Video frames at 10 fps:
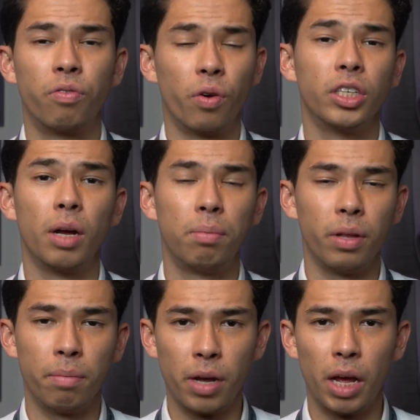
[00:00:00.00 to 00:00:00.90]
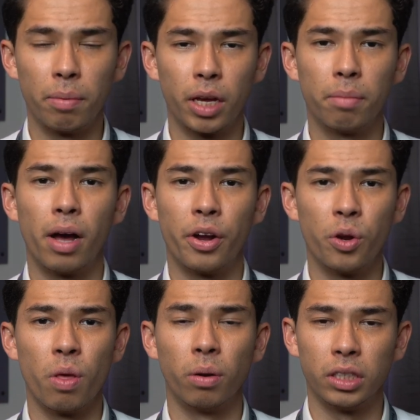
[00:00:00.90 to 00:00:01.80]
For example, in Birmingham, I
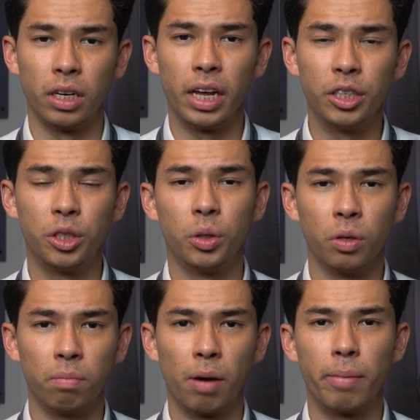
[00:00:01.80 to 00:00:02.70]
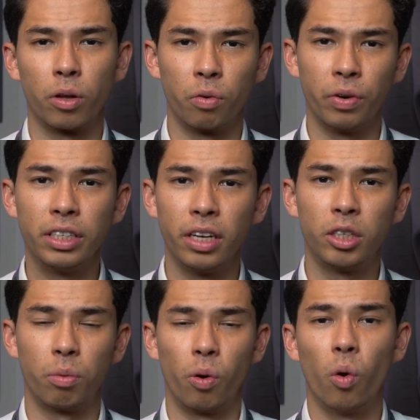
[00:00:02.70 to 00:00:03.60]
knew there was an Institute of Biomedical
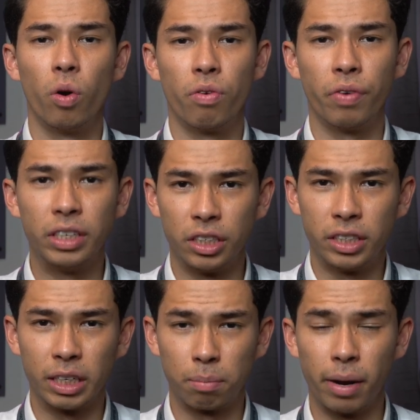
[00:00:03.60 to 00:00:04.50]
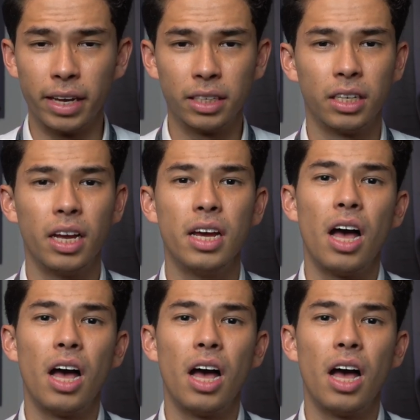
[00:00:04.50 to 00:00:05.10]
Research where all of the research takes place.